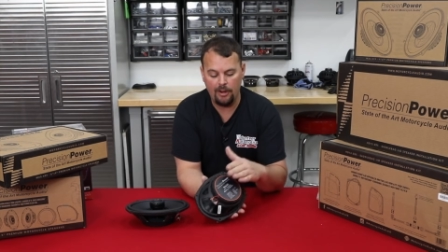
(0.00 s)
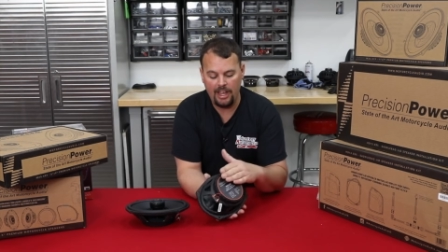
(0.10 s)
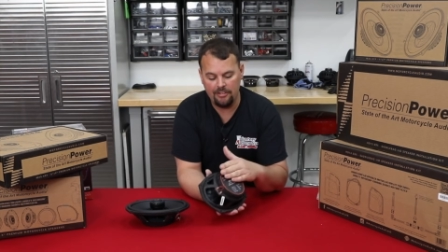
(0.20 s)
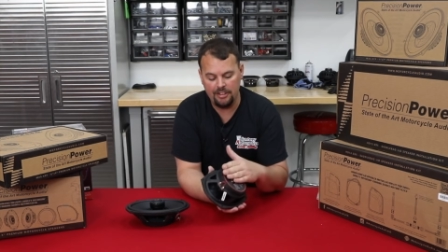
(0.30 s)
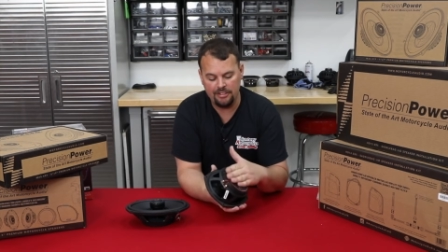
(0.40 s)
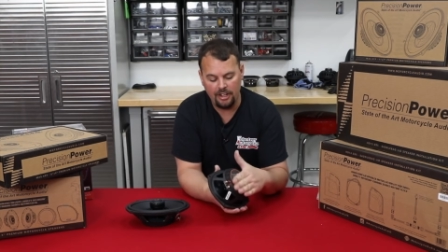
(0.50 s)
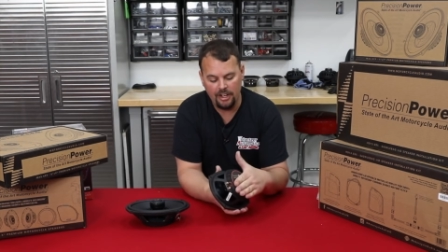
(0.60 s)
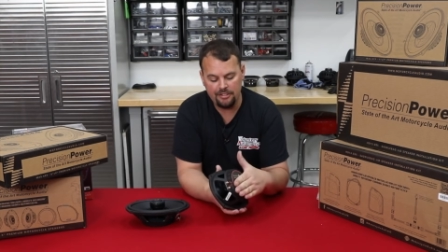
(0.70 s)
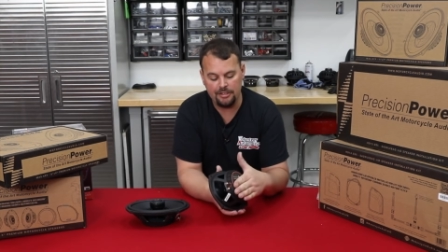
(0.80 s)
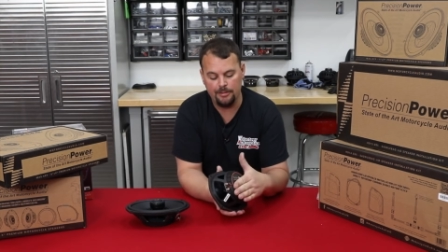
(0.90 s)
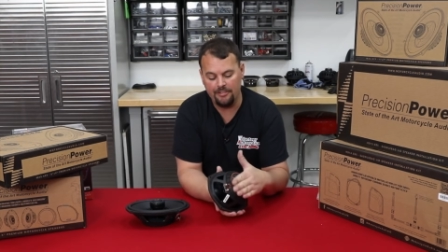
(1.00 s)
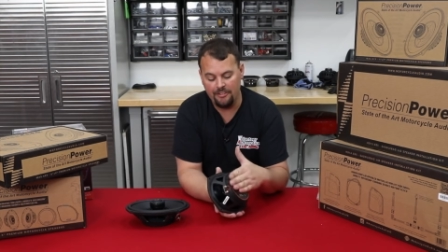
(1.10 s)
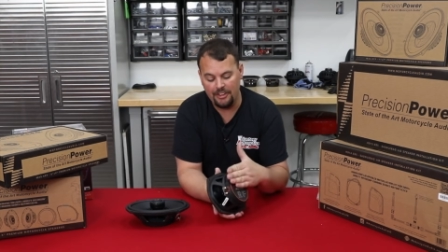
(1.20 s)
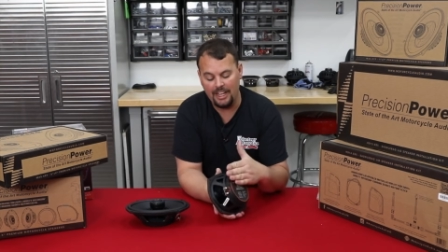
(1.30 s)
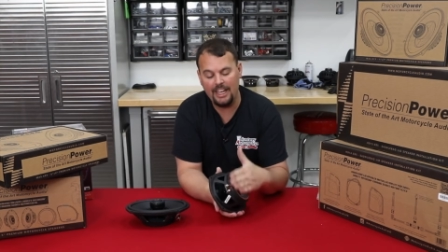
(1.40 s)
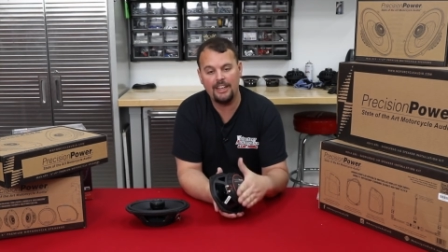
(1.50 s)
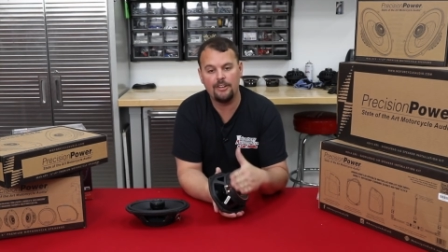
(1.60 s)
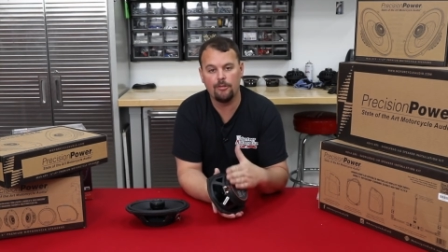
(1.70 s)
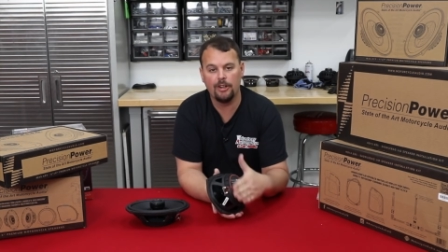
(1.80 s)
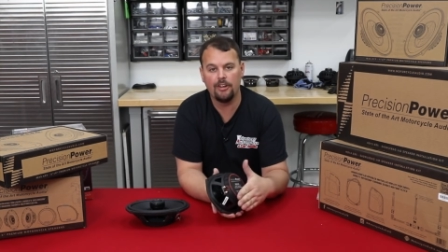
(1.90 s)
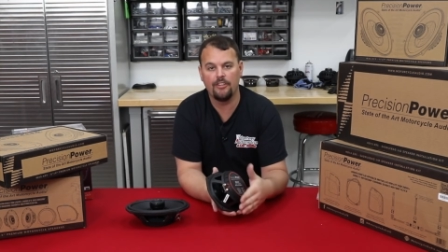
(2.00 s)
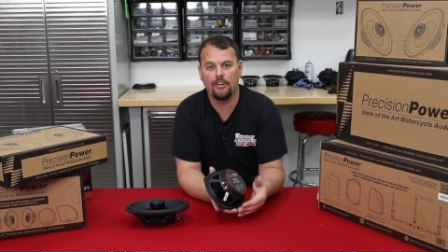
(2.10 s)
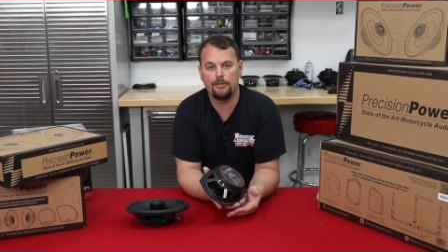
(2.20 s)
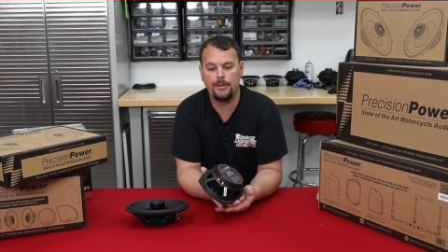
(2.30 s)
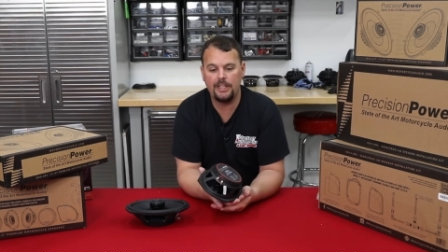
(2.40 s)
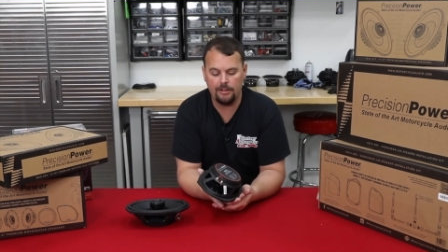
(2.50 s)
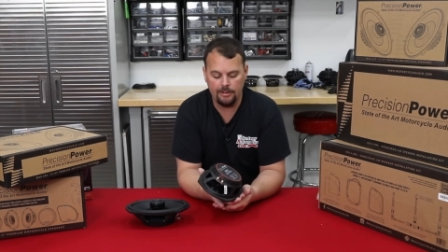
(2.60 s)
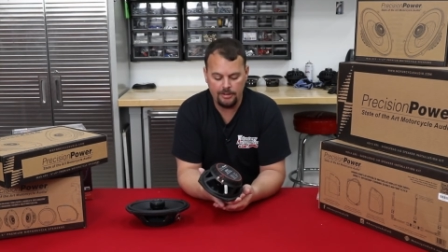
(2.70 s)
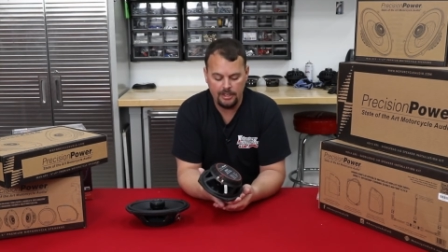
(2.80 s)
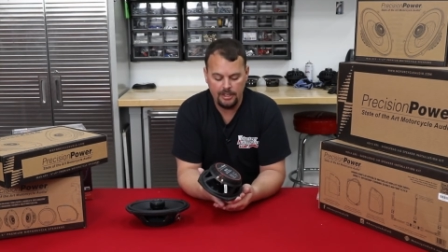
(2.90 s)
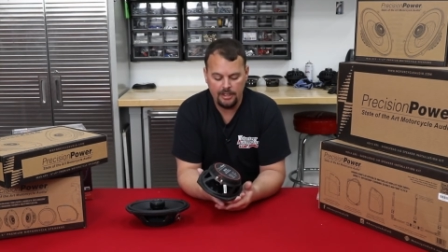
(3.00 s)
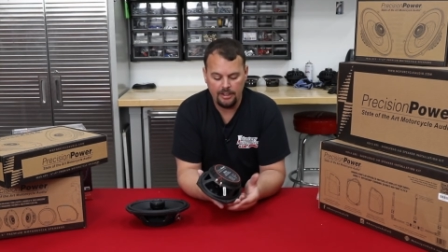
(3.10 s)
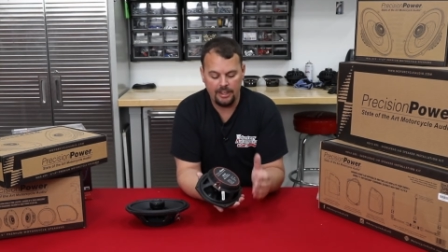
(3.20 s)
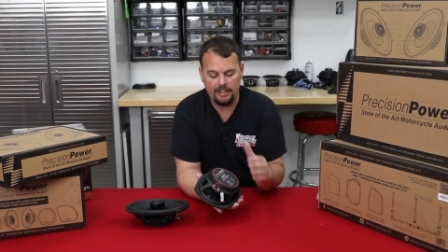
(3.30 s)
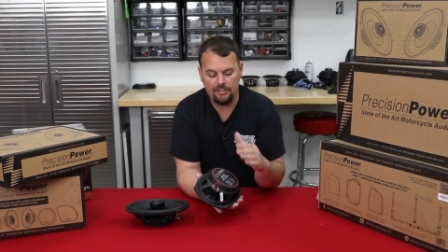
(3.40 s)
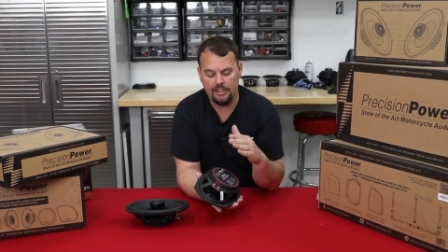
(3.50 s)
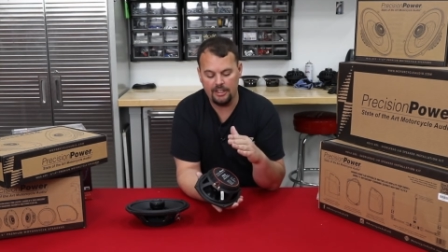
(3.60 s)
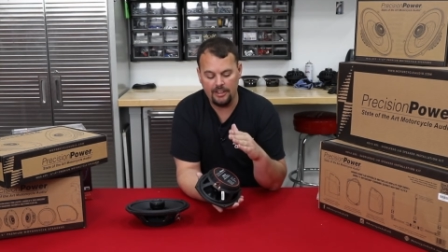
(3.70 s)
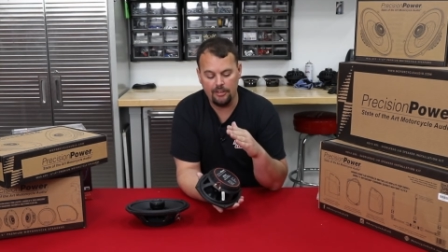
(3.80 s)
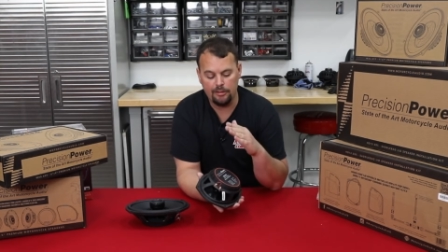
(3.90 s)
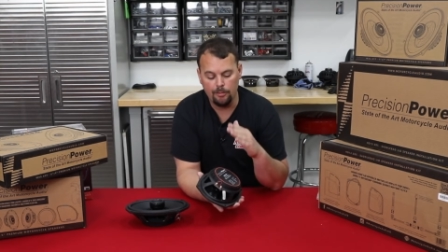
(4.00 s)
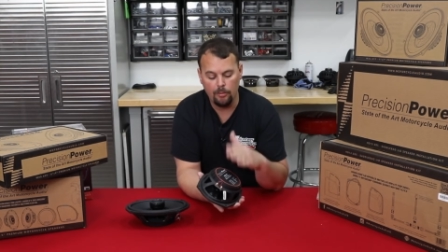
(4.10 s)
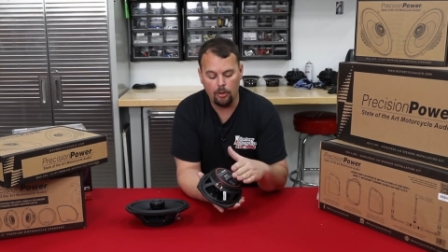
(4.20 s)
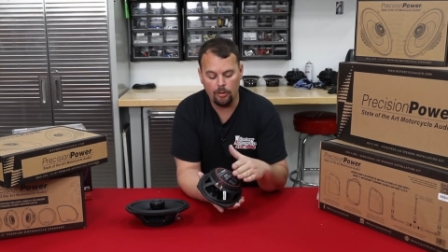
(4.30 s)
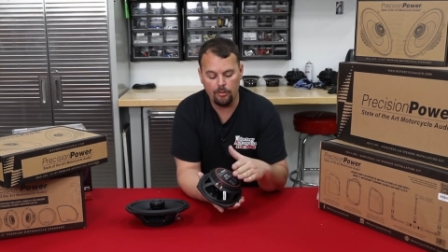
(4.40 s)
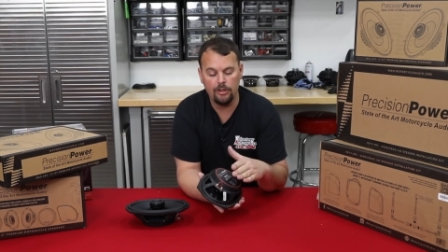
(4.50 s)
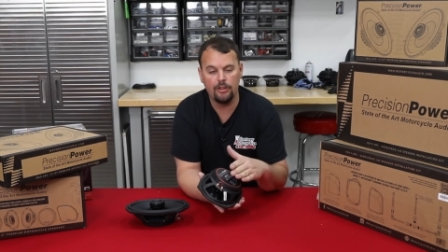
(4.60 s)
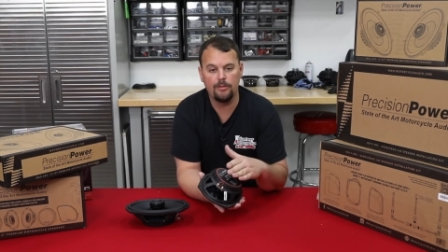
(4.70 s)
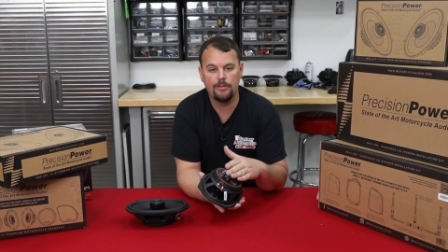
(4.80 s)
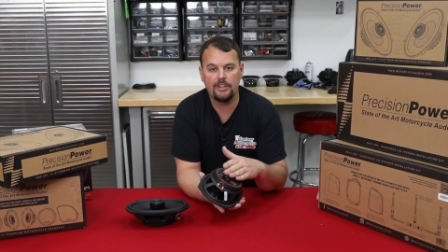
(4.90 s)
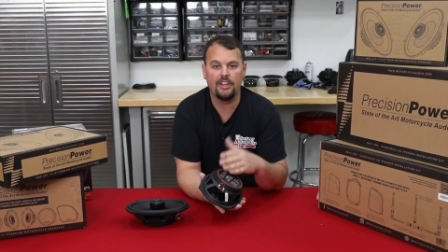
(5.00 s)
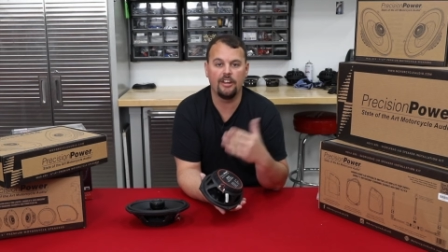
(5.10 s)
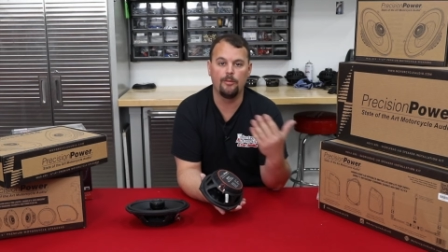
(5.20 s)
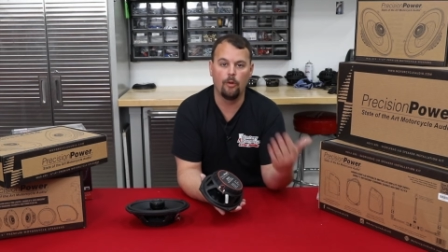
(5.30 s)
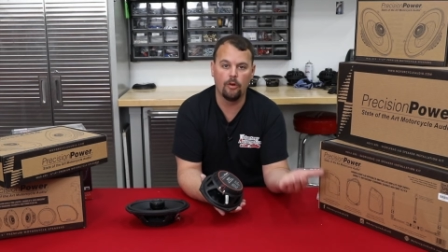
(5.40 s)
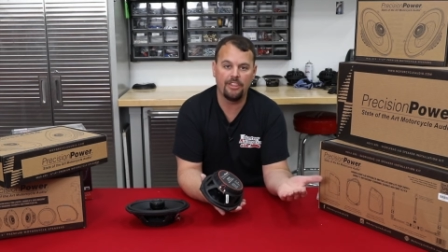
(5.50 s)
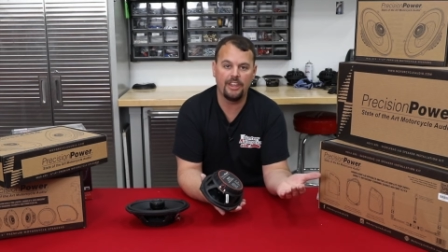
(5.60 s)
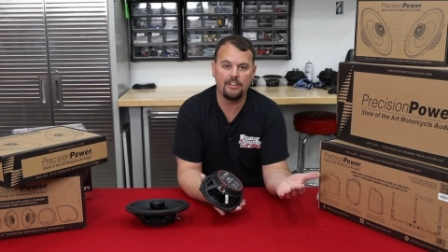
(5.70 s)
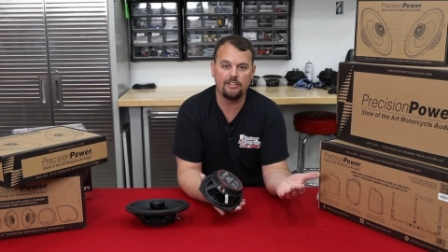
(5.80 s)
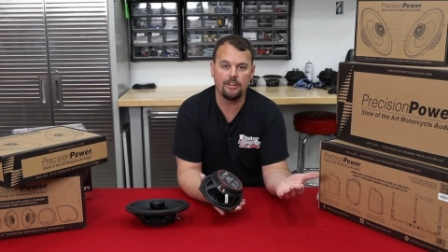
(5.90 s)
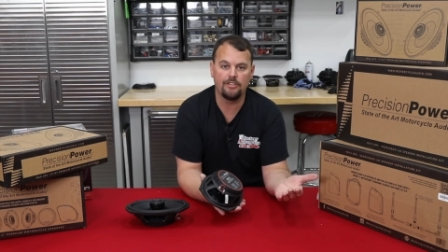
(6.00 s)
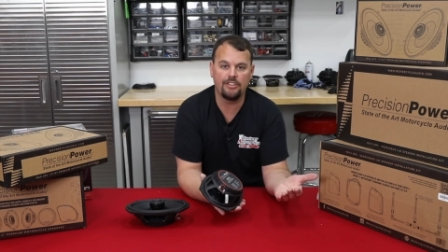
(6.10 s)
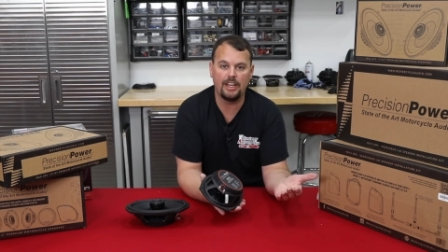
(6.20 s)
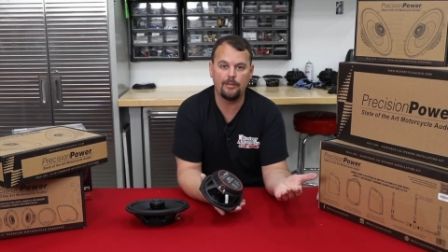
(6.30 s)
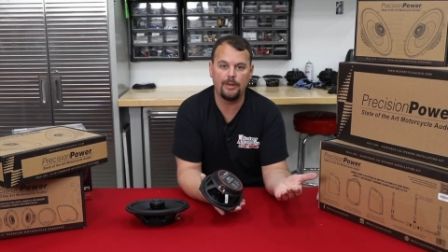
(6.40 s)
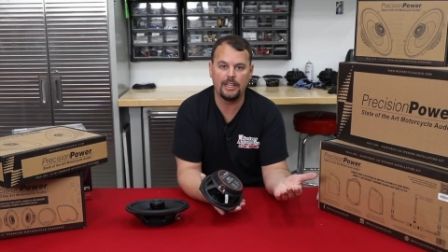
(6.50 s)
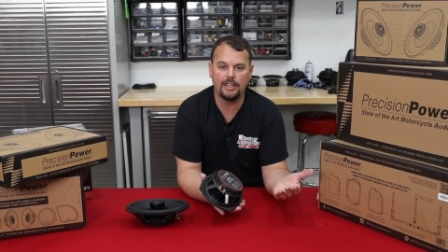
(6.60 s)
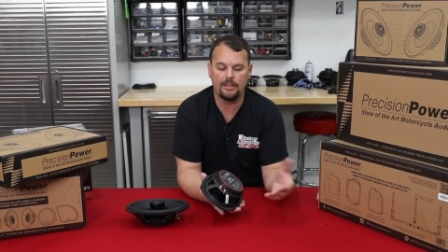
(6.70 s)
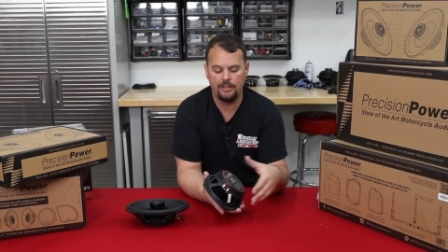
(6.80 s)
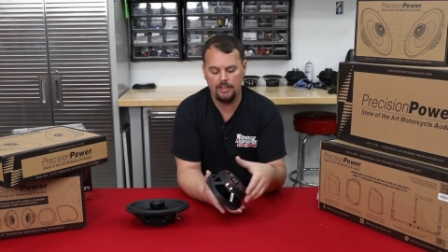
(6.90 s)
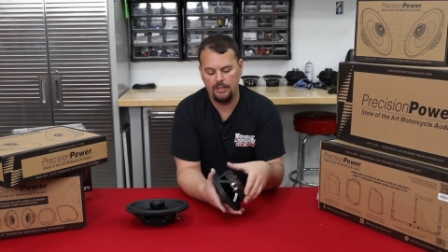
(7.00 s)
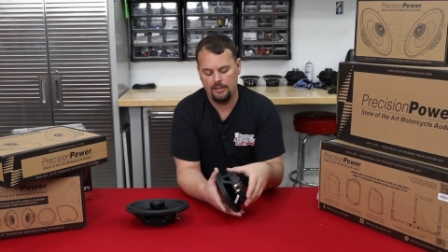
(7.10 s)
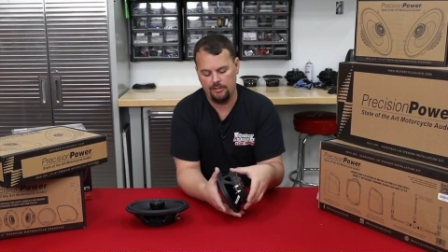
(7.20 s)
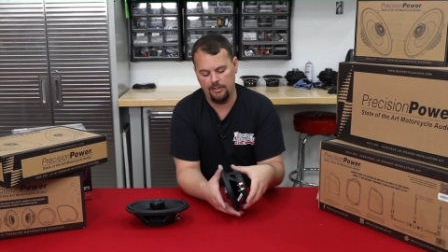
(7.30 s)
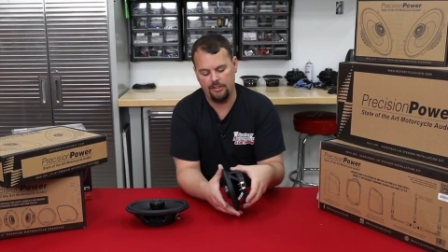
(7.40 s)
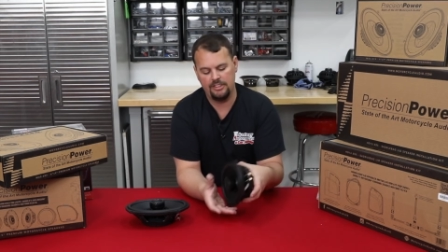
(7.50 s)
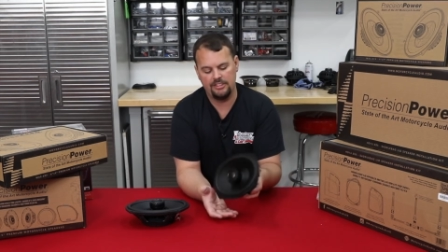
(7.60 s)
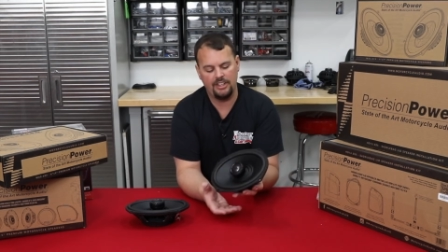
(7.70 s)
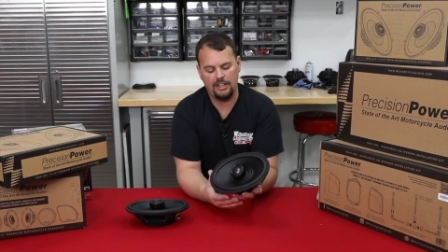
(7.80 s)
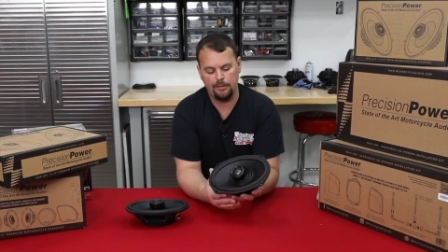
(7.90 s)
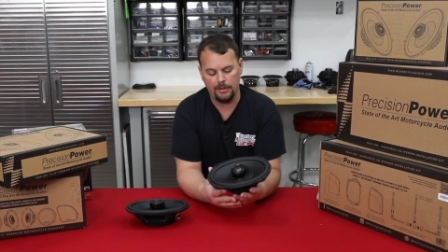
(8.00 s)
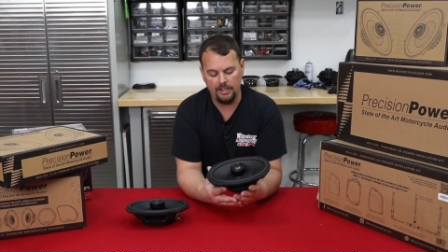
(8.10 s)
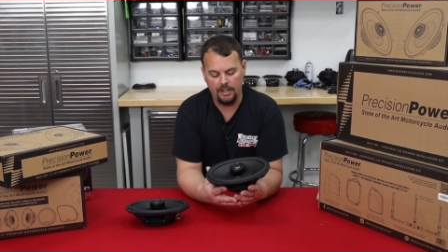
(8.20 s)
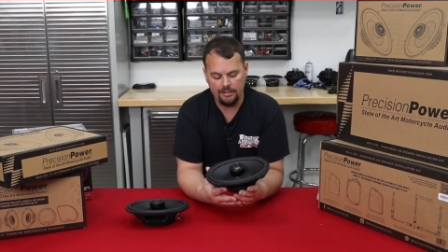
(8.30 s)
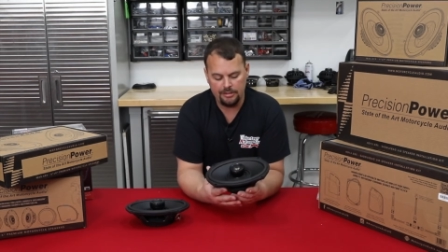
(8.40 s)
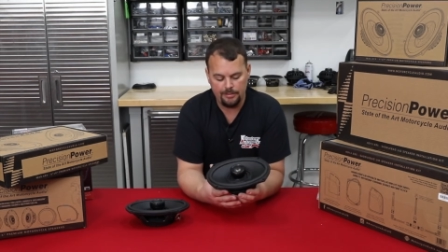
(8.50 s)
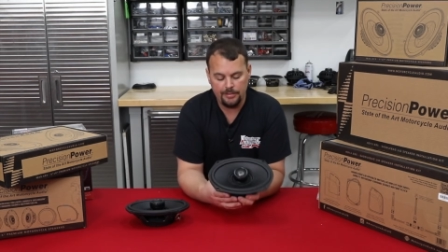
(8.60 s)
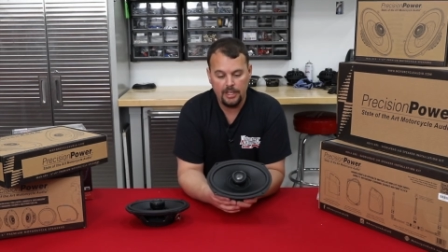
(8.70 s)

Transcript: we have this awesome flat rear of our speaker that's going to give us more room to carry more things in our side bag. So the design's pretty awesome.